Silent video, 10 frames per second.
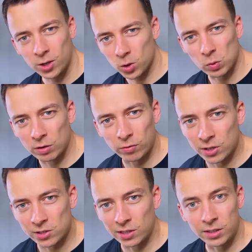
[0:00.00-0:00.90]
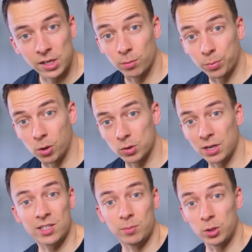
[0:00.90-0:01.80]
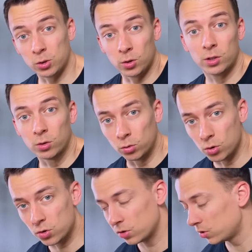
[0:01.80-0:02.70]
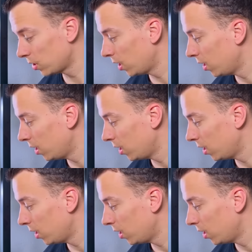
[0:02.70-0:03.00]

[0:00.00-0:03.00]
Those will eventually decompose and actually be turned into nutrients.